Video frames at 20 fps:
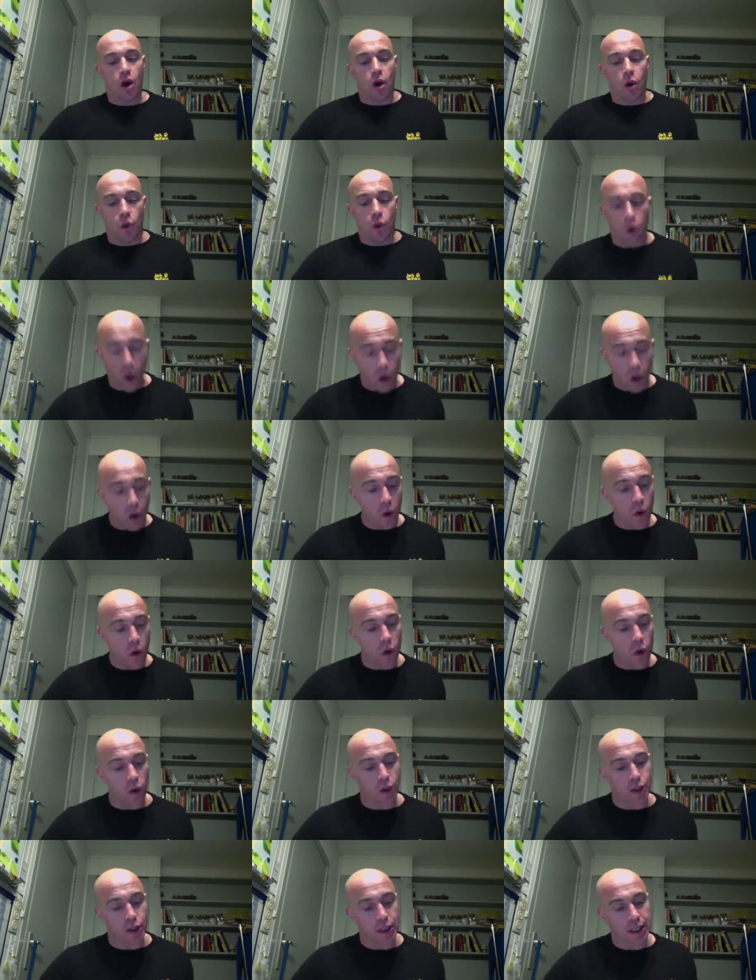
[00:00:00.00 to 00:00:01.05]

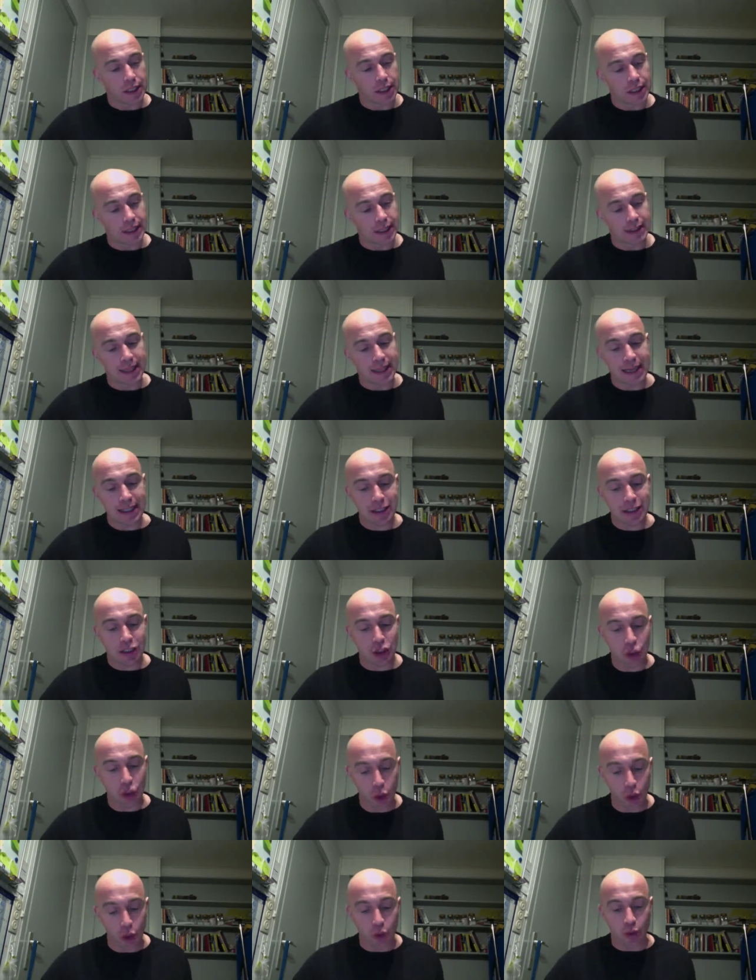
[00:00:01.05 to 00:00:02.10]
Woo! Day
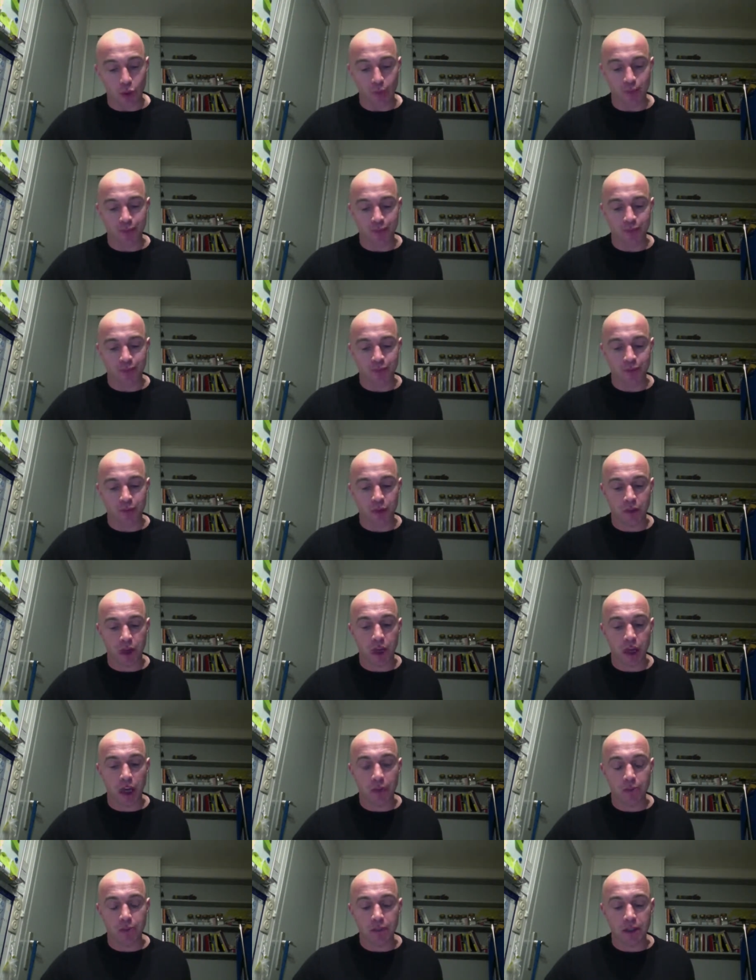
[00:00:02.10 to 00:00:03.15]
two. Got
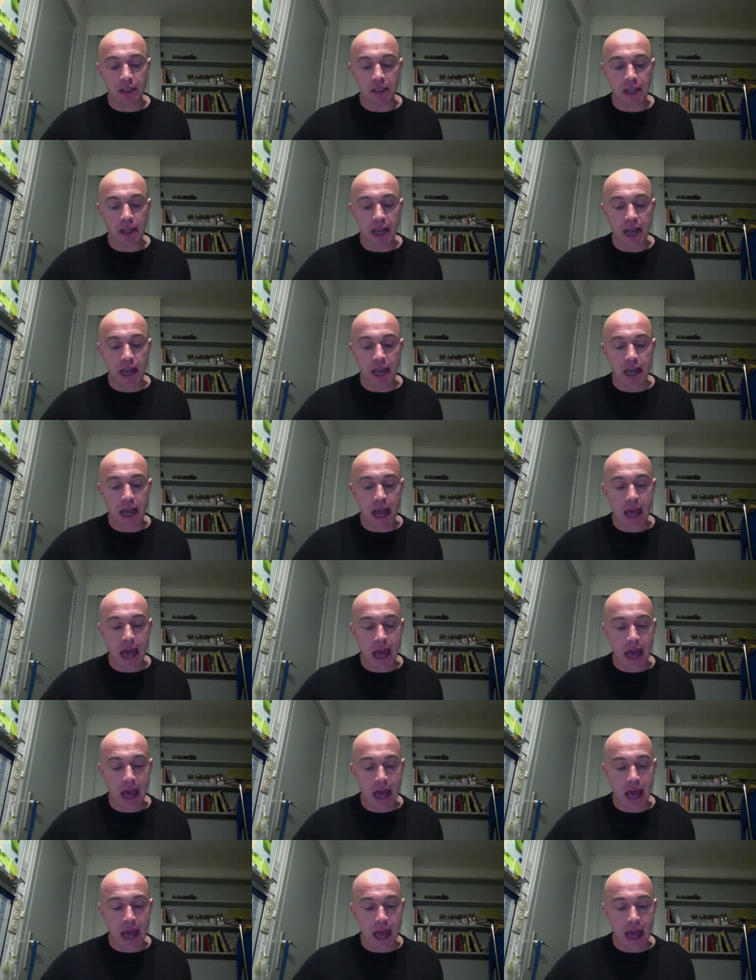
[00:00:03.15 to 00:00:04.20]
up
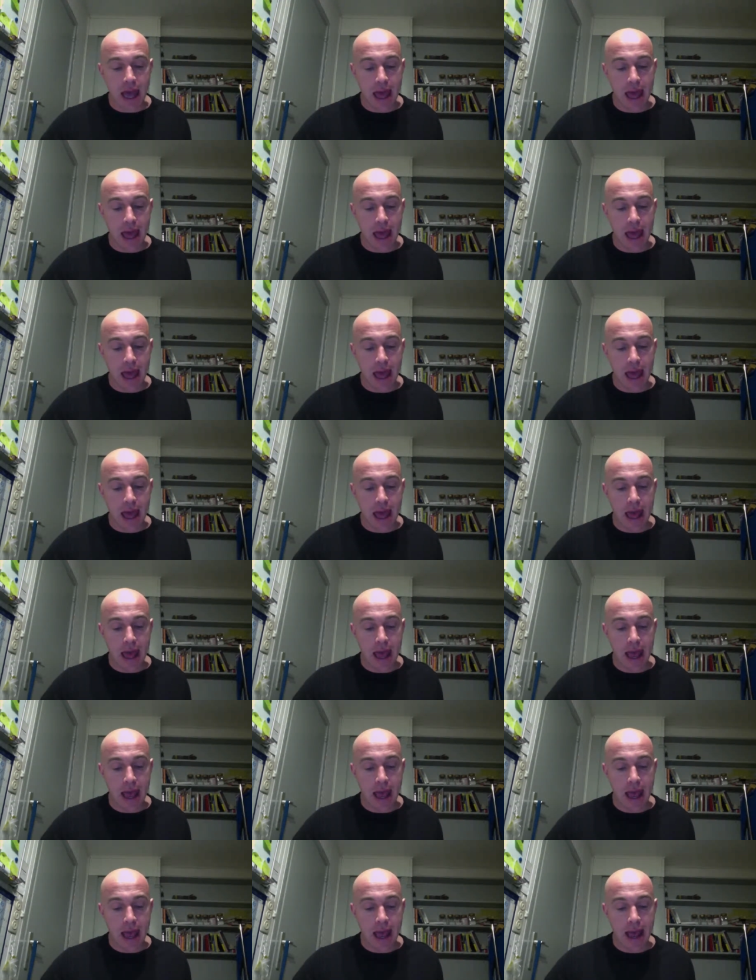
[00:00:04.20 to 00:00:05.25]

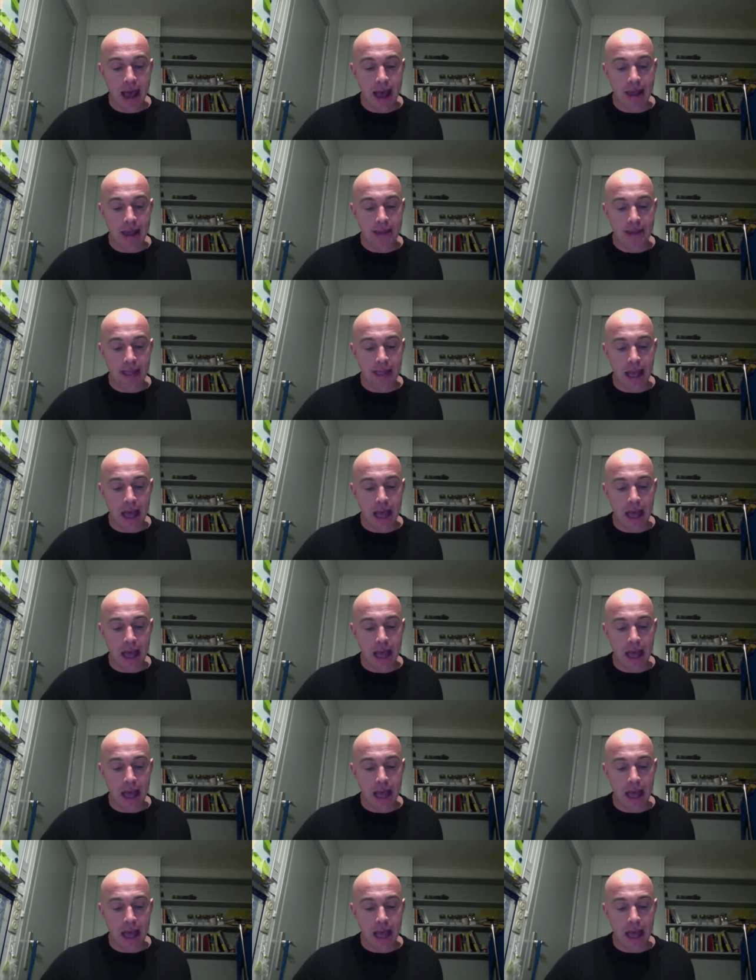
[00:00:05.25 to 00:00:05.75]
today at